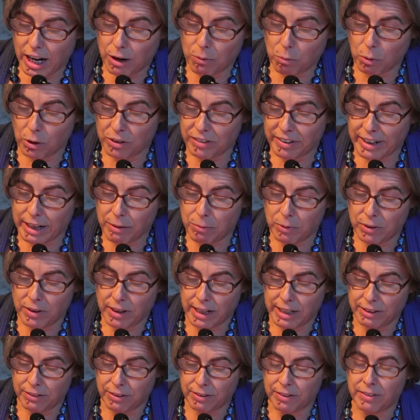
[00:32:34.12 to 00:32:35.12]
what I would
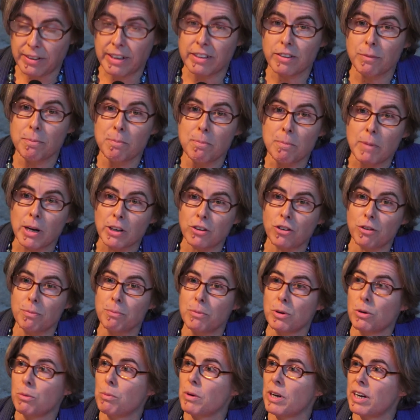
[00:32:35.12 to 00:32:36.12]
like to see is much
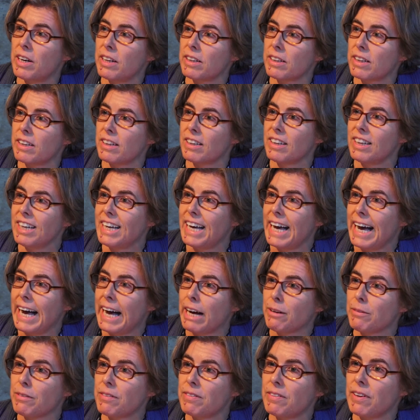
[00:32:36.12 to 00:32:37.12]
more work
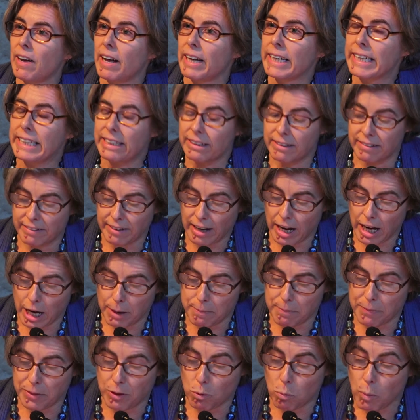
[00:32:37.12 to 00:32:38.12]
outside
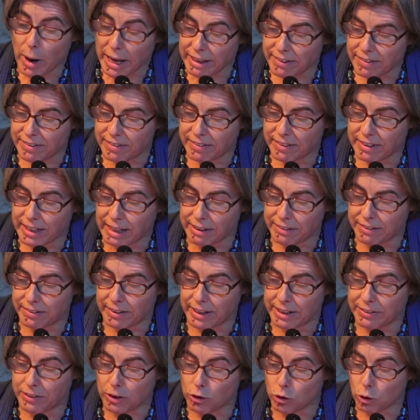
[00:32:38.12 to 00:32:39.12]
the West and
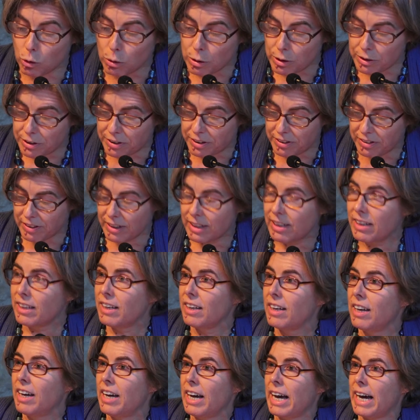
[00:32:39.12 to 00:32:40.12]
outside the North.
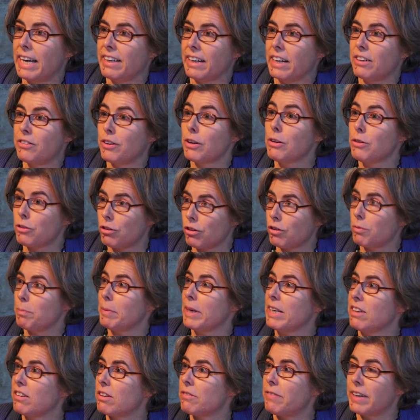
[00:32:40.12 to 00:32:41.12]
And I don't just
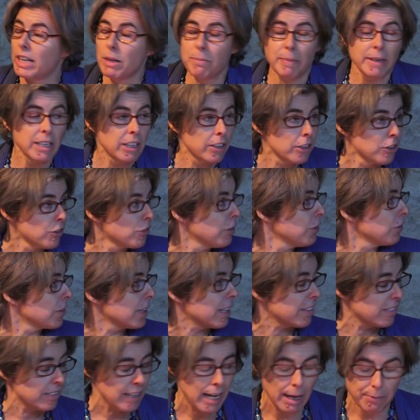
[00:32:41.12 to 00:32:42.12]
mean developing countries,
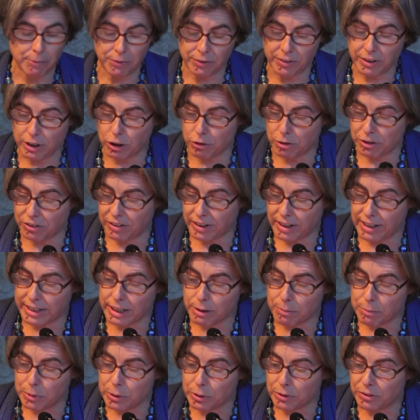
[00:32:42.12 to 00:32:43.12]
that's absolutely critically
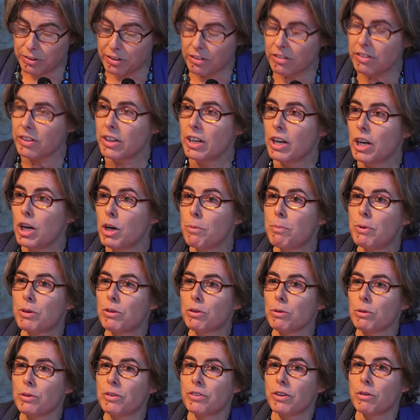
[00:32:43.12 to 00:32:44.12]
important,
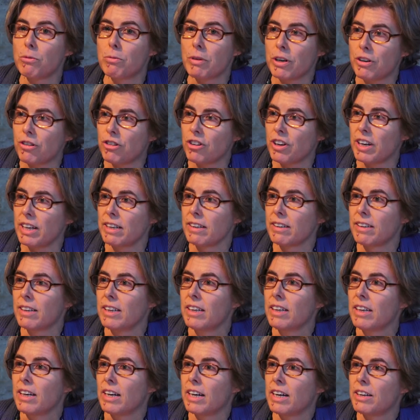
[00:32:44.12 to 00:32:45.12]
but also Russia,
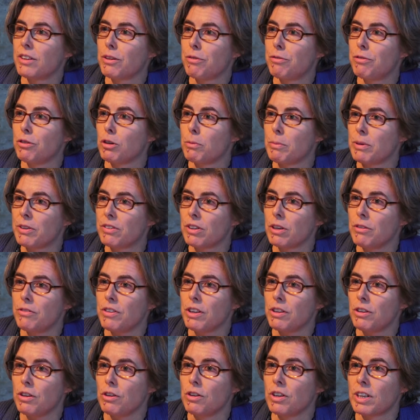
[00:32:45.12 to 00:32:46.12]
the former
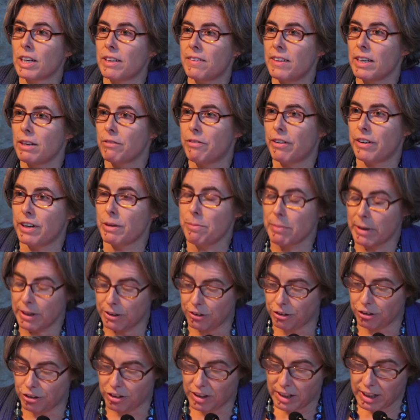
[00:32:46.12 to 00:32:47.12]
Soviet Union, I think very
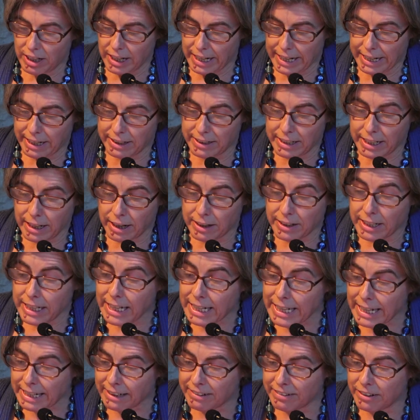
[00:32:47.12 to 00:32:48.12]
much a
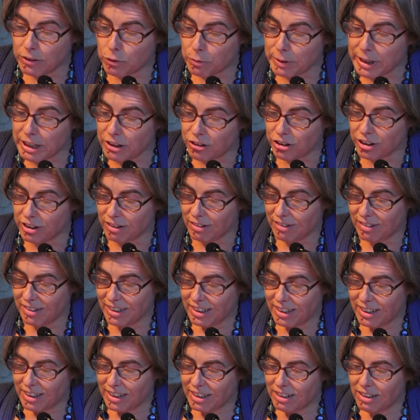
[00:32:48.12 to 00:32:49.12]
neglected region.
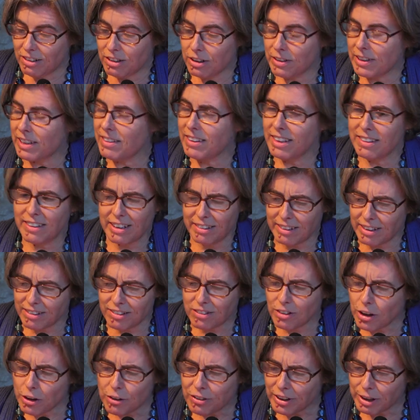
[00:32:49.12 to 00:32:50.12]
You know, that there's
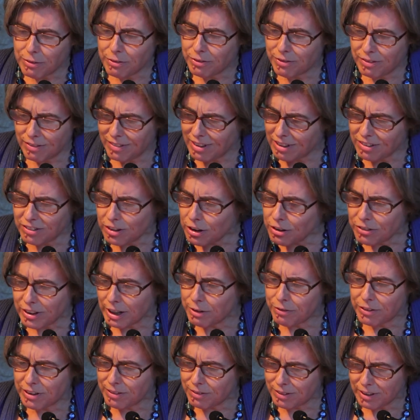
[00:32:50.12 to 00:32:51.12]
no
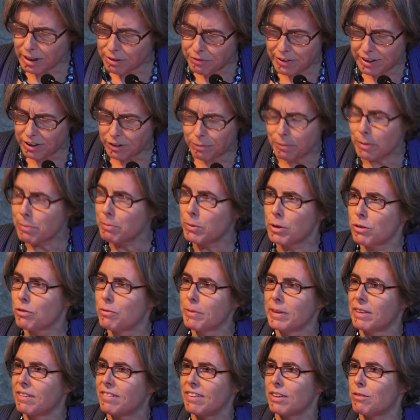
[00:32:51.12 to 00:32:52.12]
divestment
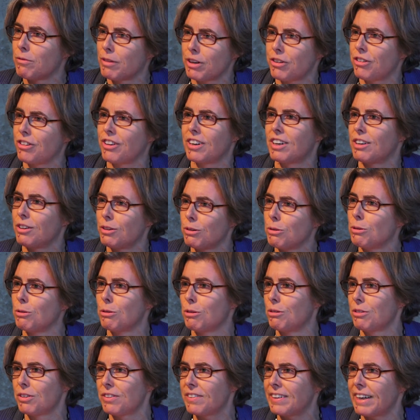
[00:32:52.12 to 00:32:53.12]
movement in Russia
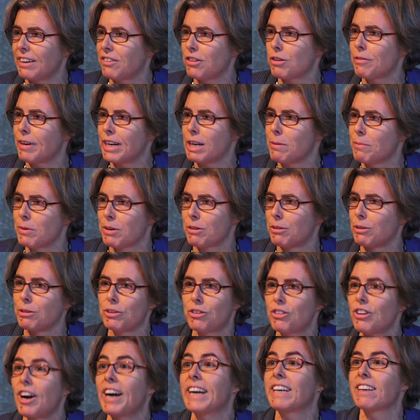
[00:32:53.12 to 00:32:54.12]
or Saudi Arabia or
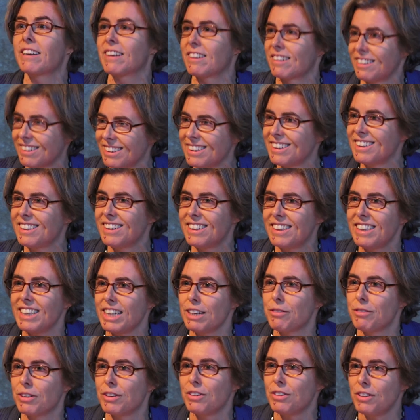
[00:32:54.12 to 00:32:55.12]
China
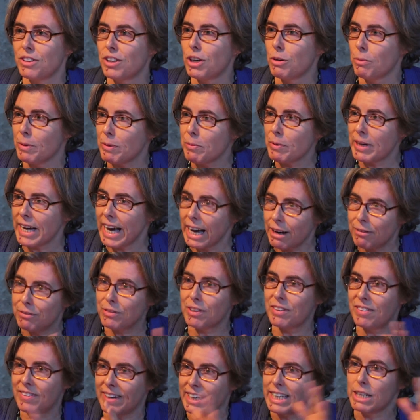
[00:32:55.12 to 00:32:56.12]
even. You know, we have
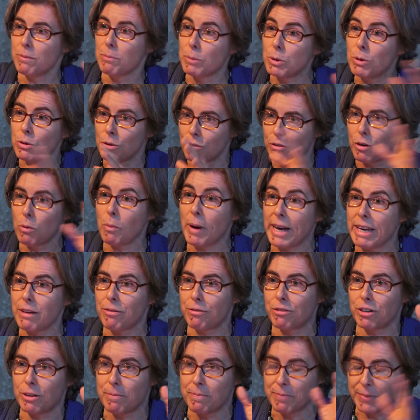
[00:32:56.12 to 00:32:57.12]
to slightly move away
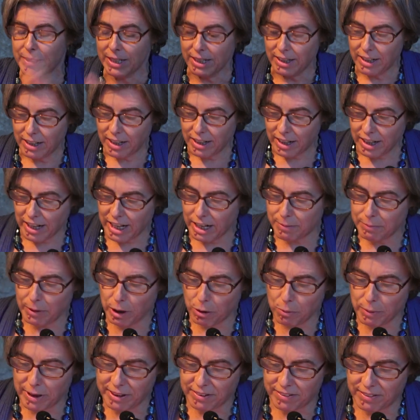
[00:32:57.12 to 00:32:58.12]
from
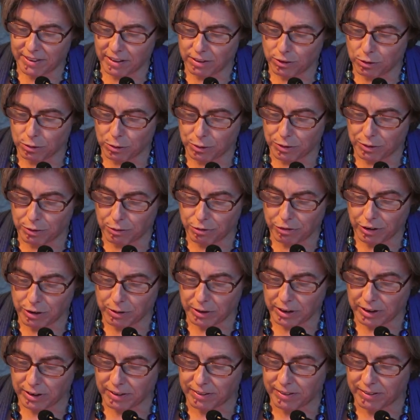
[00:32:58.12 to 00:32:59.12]
our Western Northern
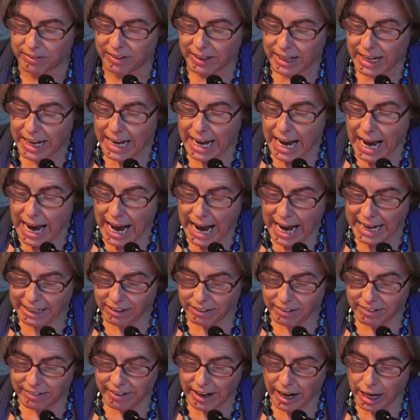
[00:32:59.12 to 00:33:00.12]
focus.
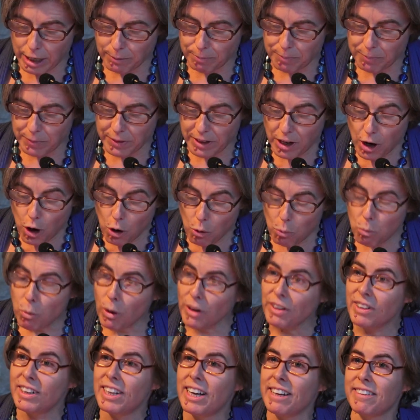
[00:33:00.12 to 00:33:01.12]
And
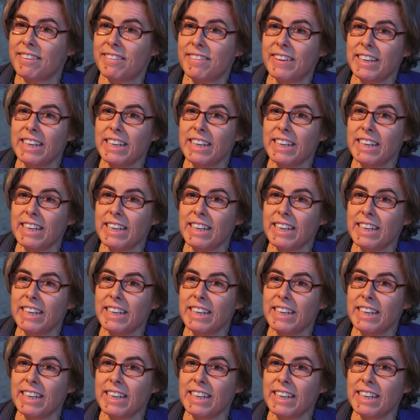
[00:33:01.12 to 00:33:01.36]
one last